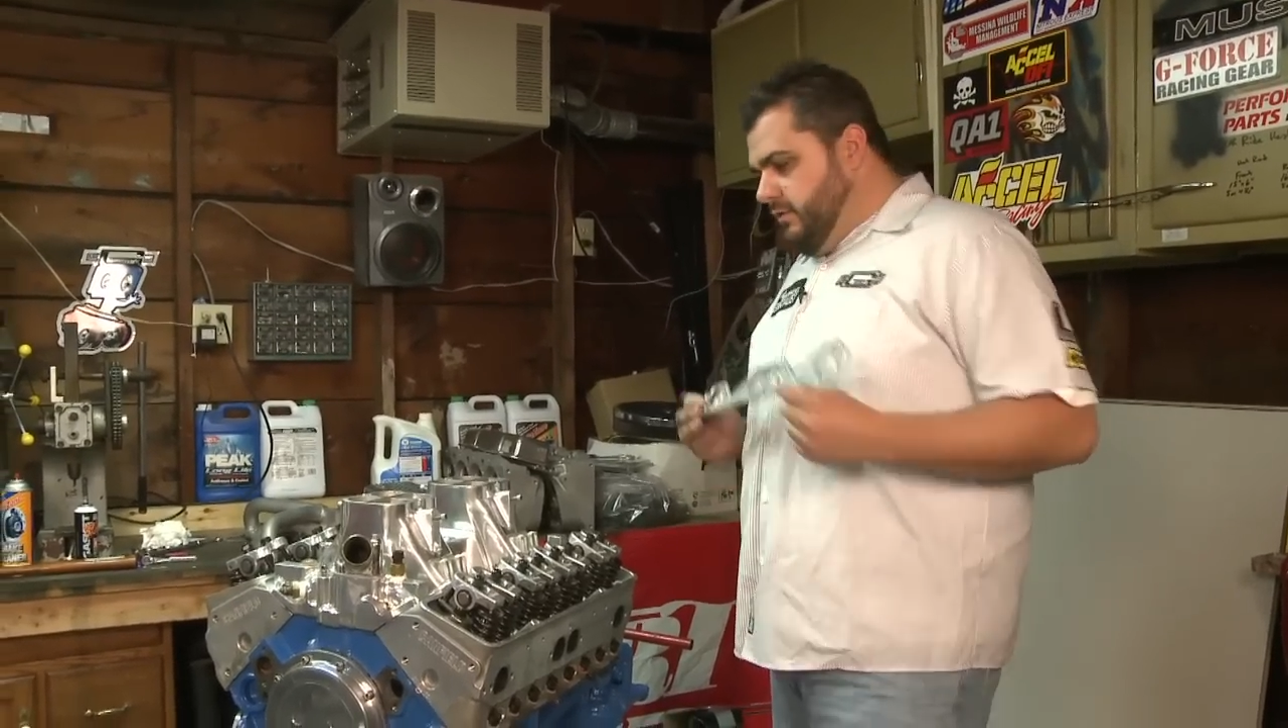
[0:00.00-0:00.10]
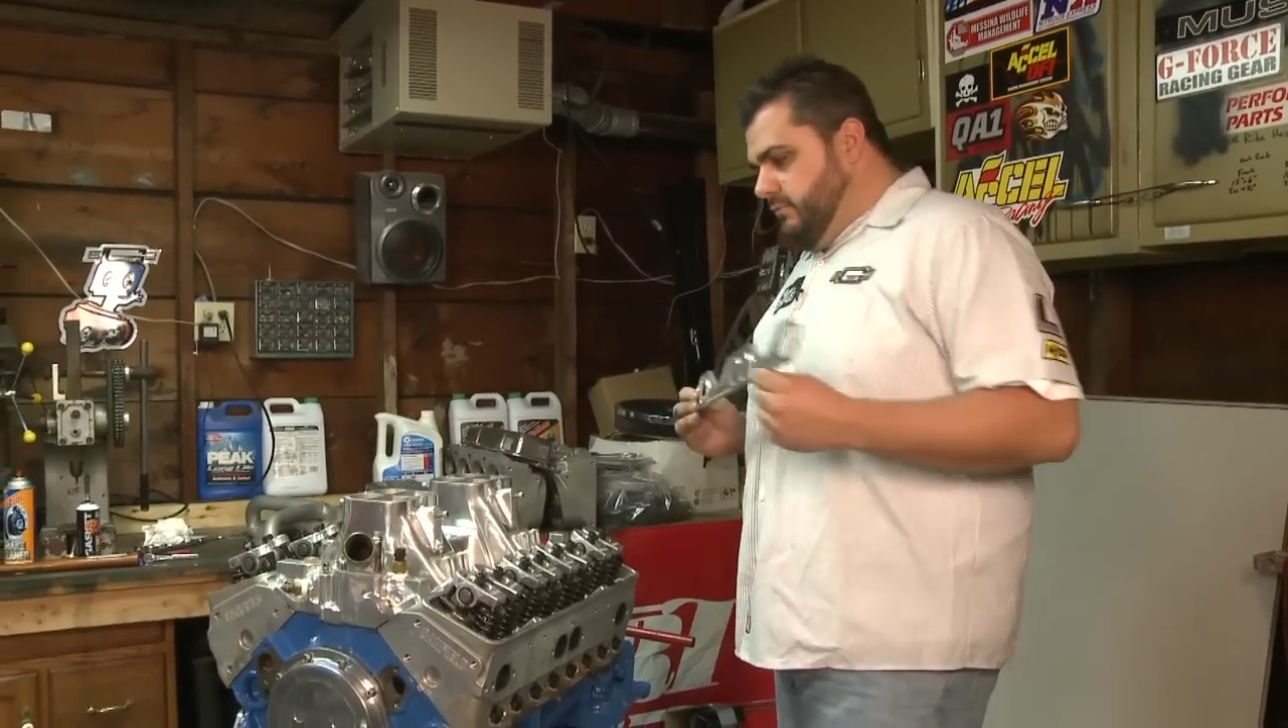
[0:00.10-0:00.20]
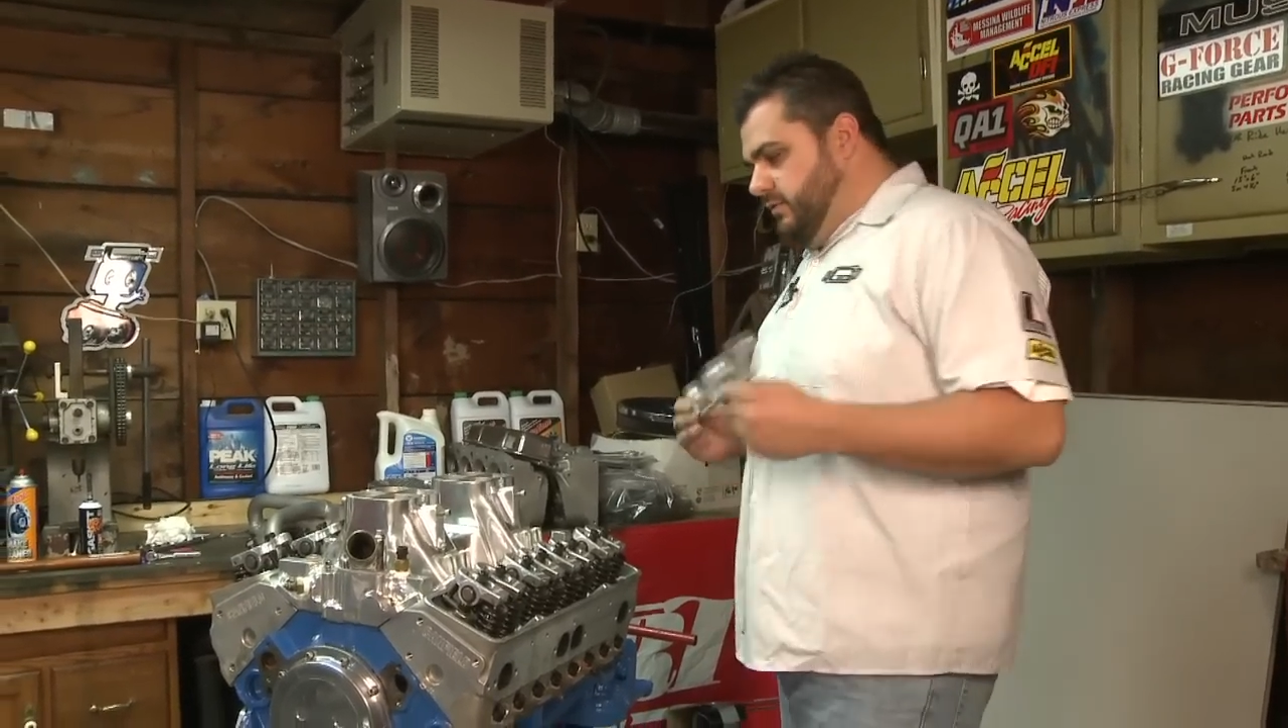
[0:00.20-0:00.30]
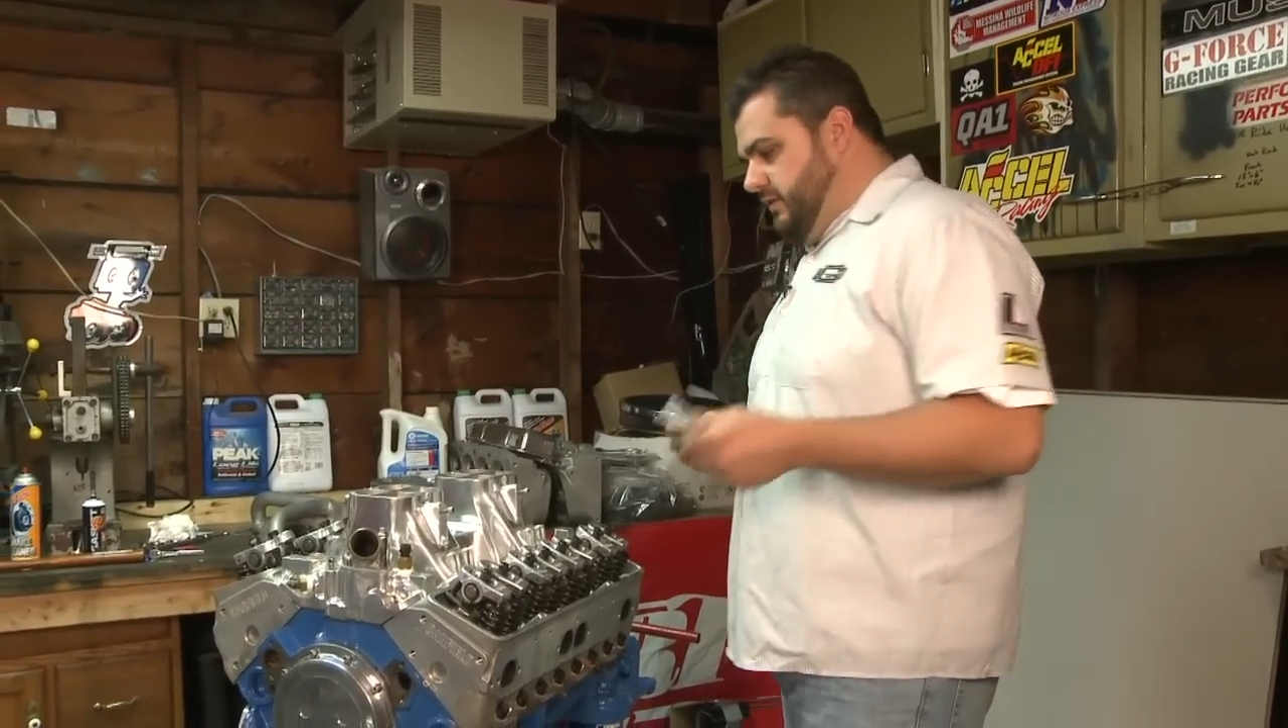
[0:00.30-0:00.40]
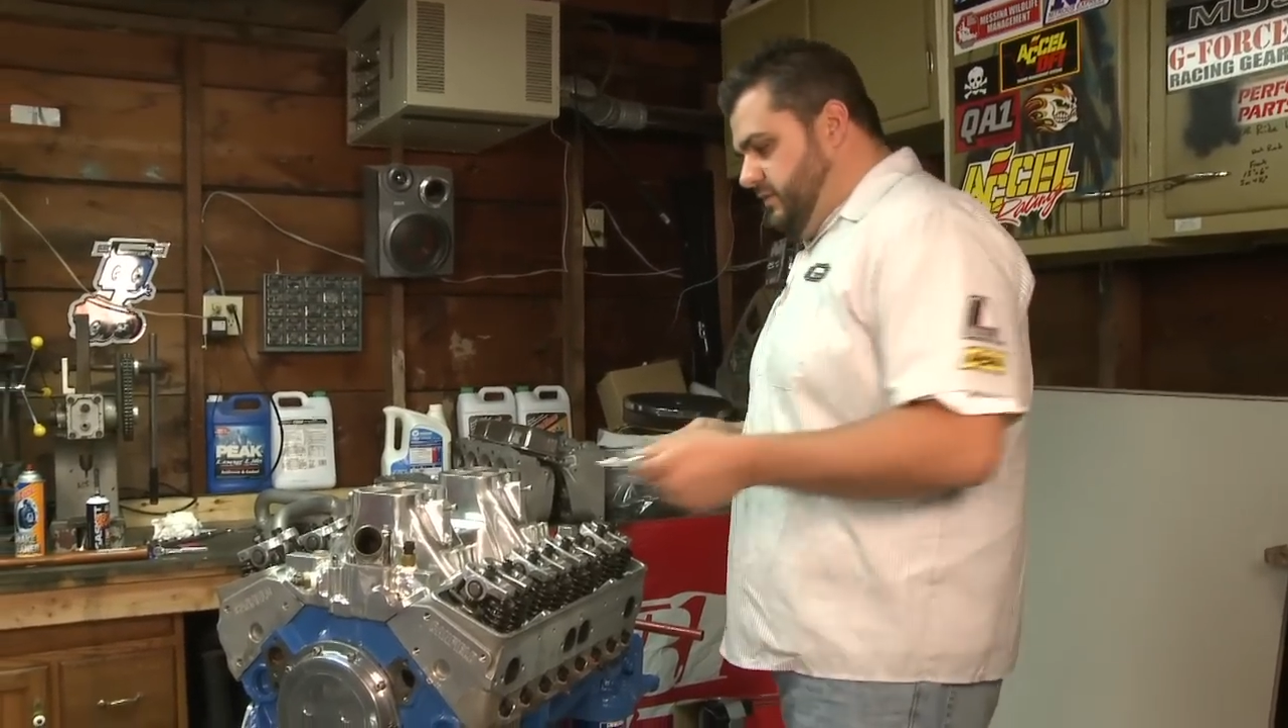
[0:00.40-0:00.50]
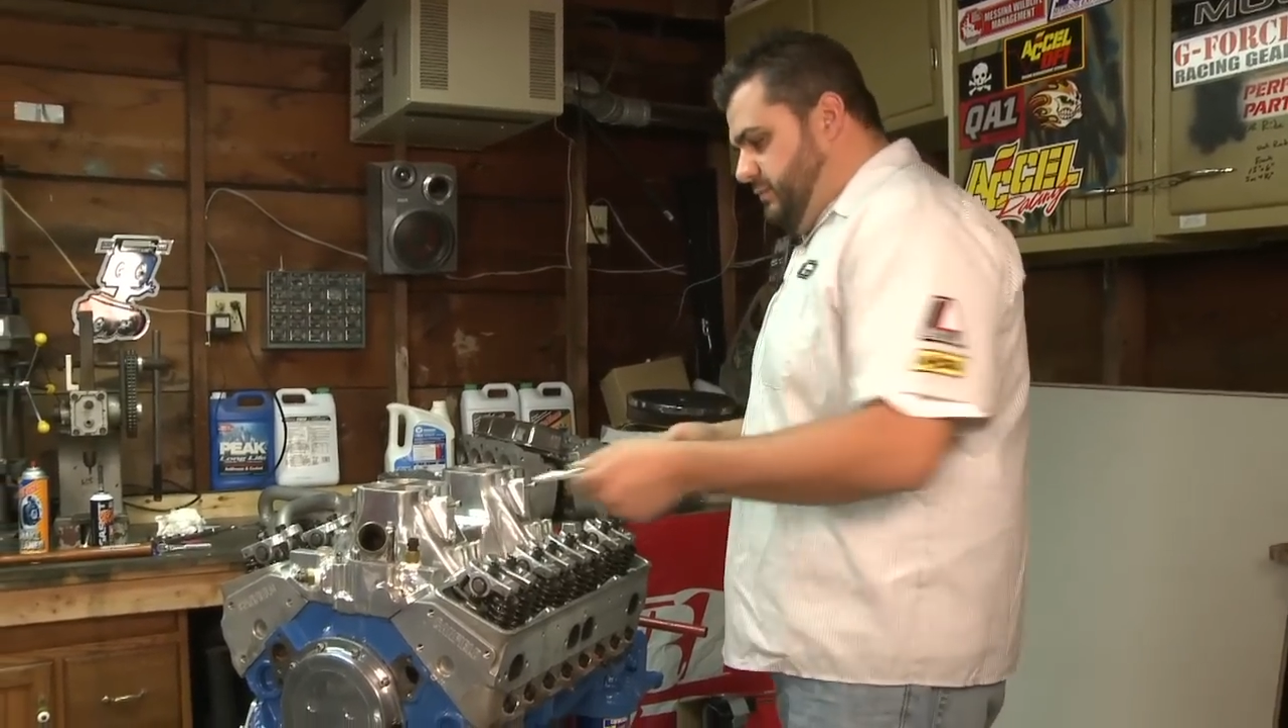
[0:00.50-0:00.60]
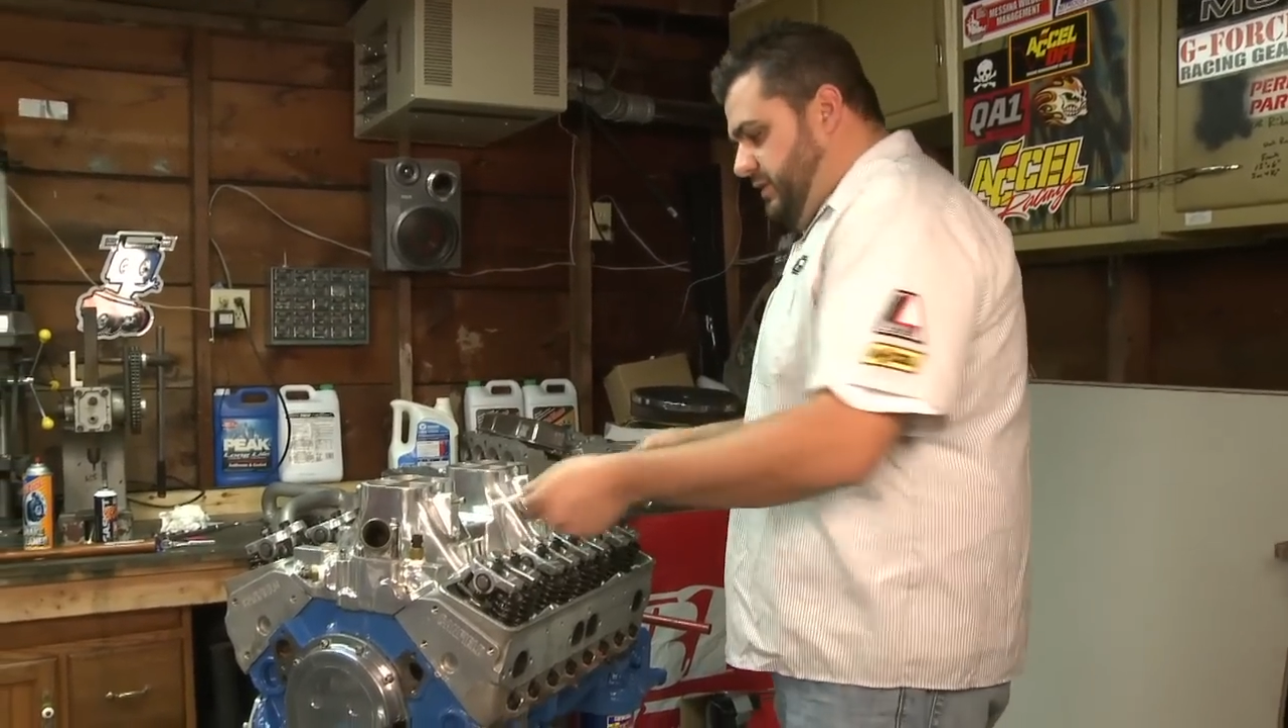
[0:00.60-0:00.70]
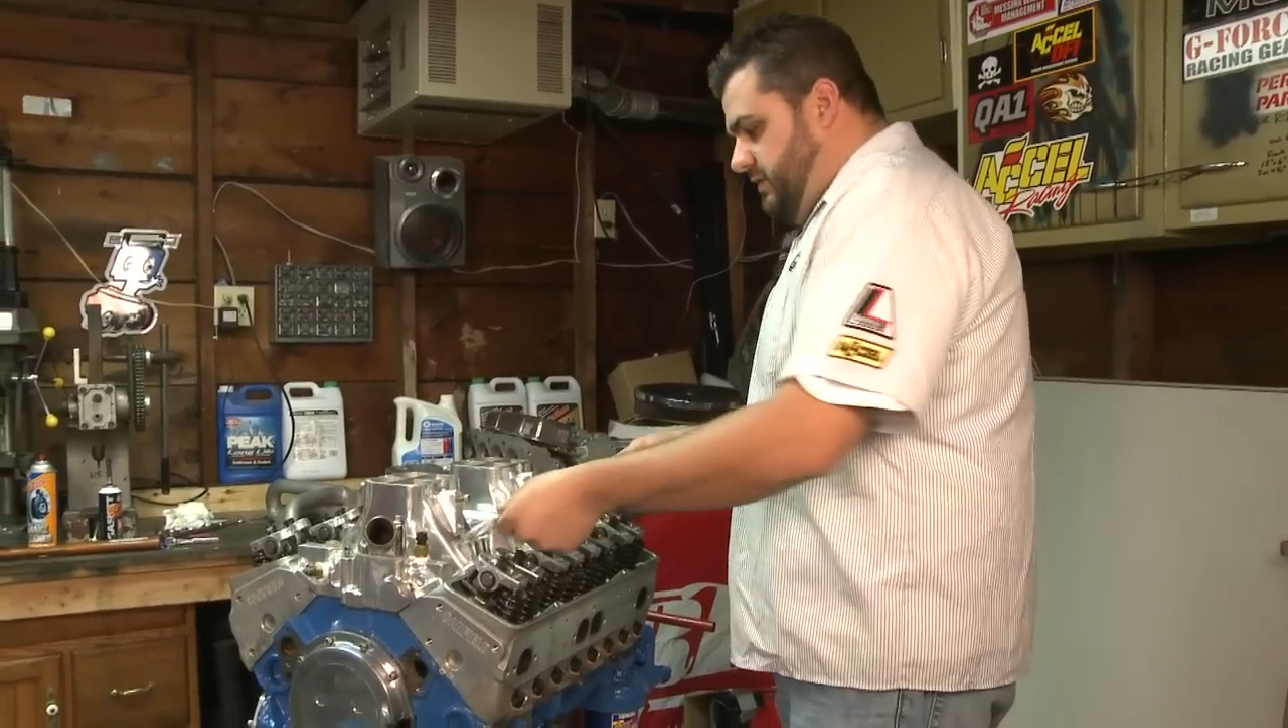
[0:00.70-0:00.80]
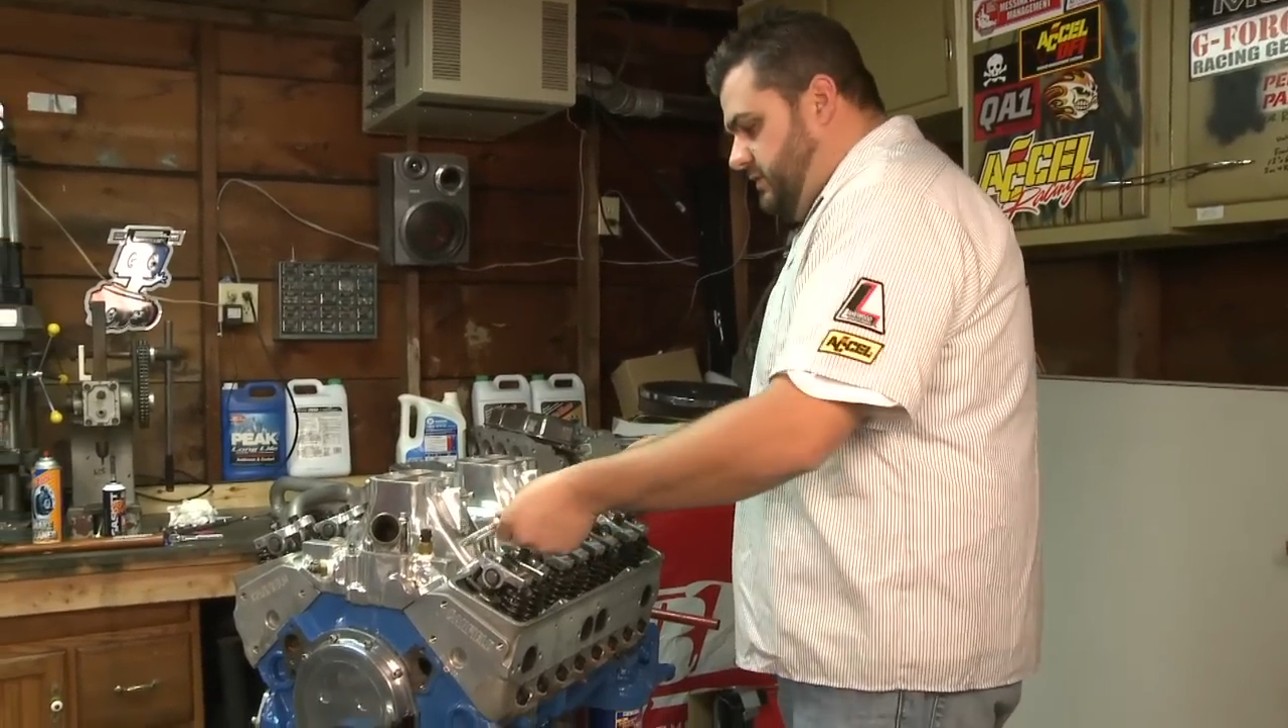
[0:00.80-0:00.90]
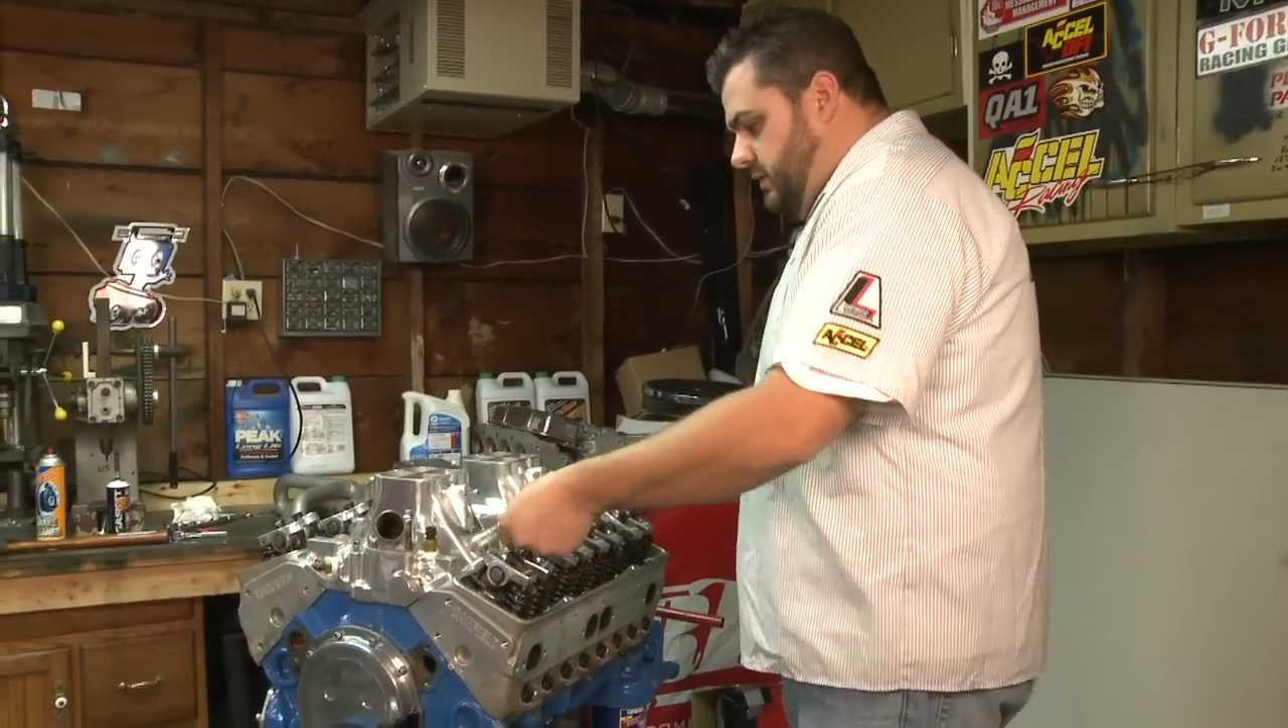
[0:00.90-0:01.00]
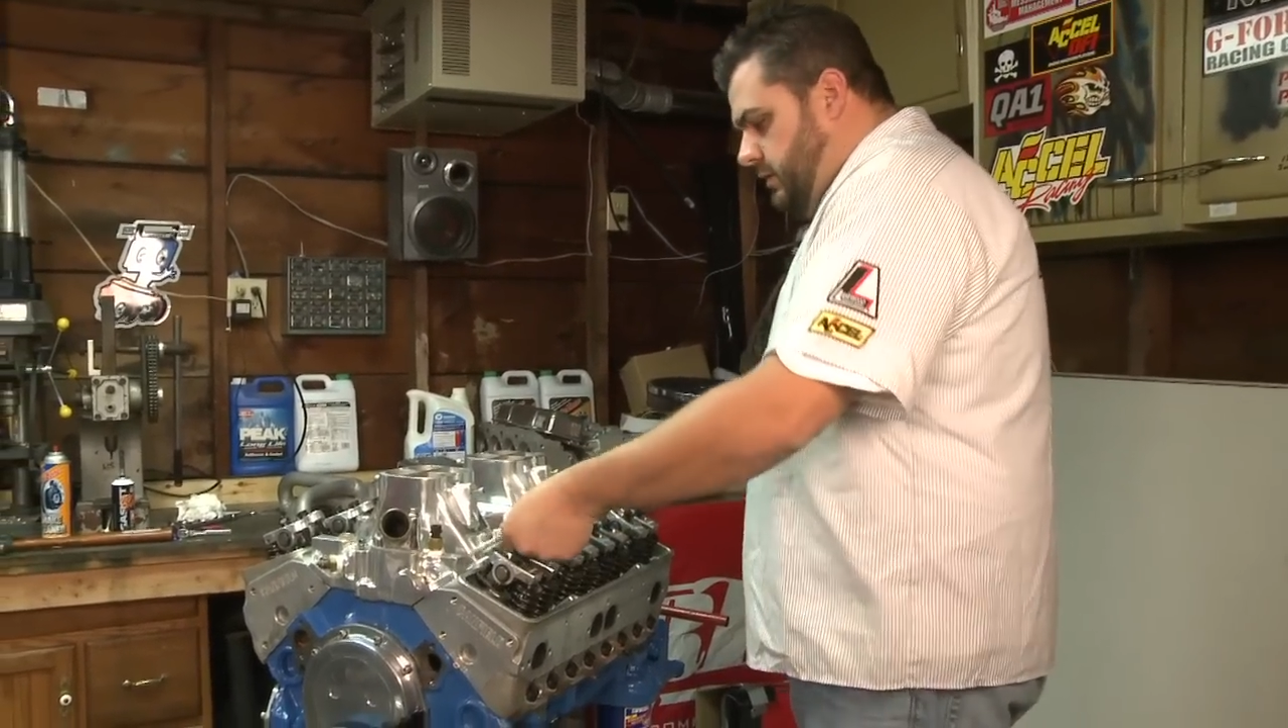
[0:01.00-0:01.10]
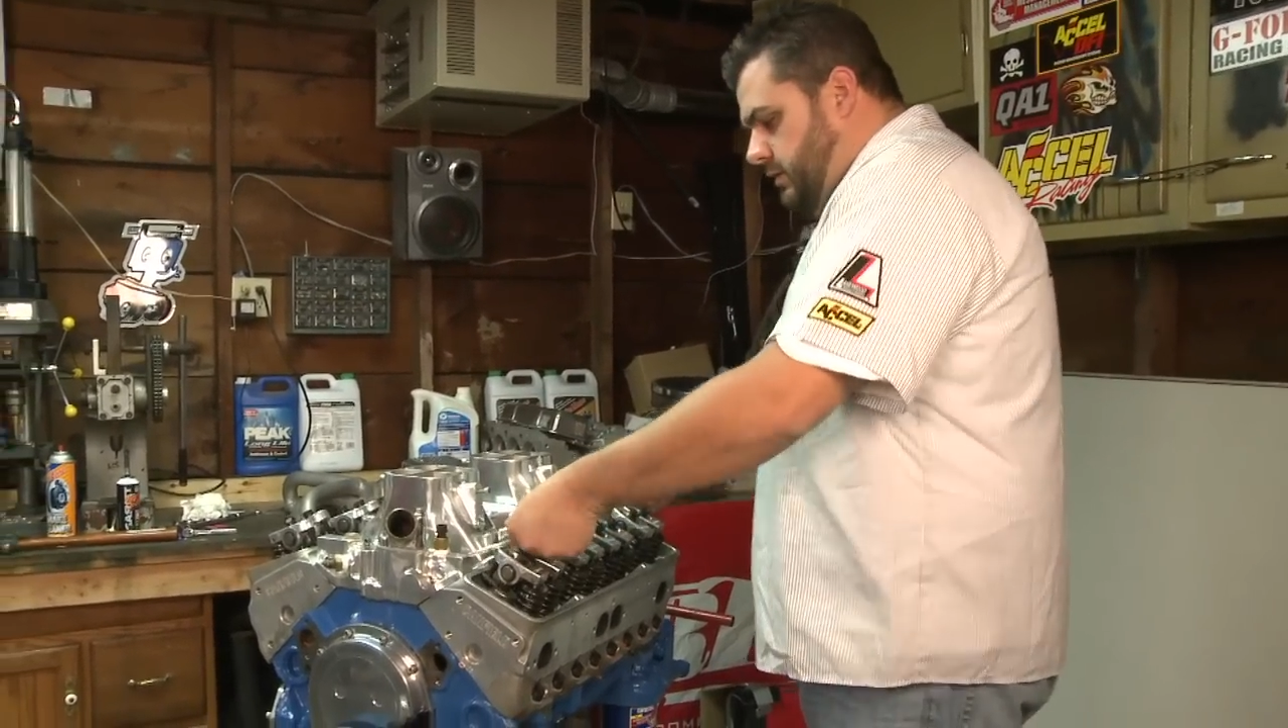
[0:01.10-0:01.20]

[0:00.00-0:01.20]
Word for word: Real nice piece.